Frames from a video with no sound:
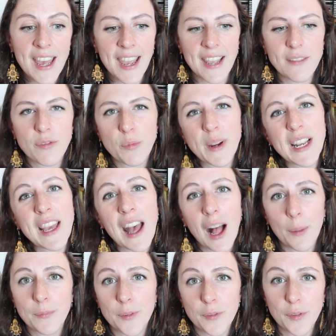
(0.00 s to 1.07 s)
it's really
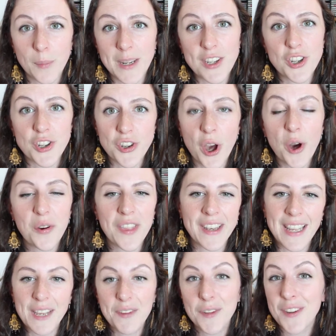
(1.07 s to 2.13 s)
helpful for me to know that
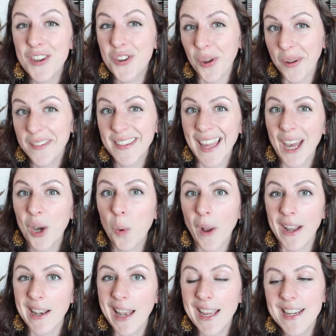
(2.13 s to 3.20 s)
even if it does get
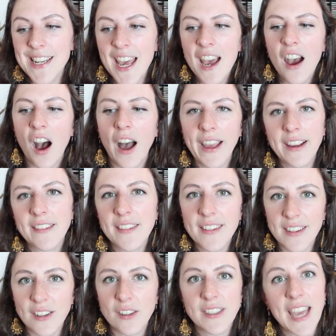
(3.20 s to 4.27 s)
quite late, I can
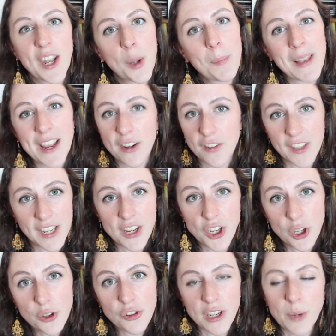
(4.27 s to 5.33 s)
still get up later than I
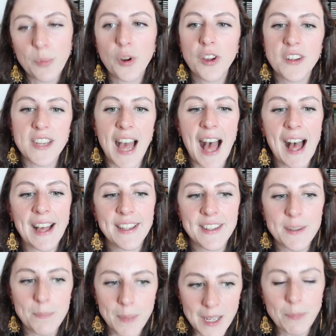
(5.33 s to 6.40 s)
usually would
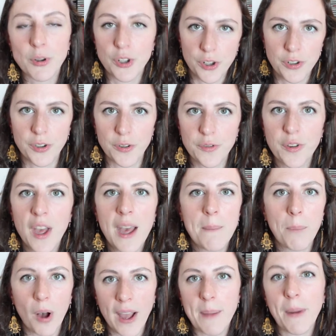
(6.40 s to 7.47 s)
and be productive
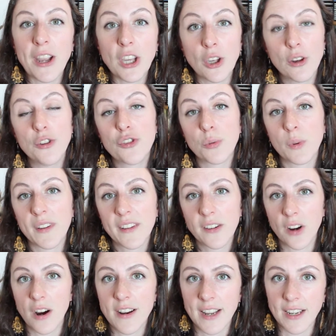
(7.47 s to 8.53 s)
by my usual
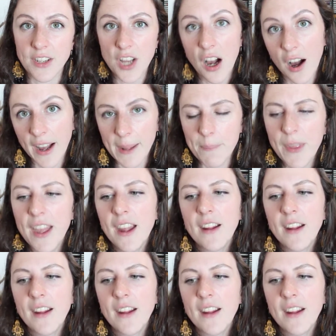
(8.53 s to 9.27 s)
starting time.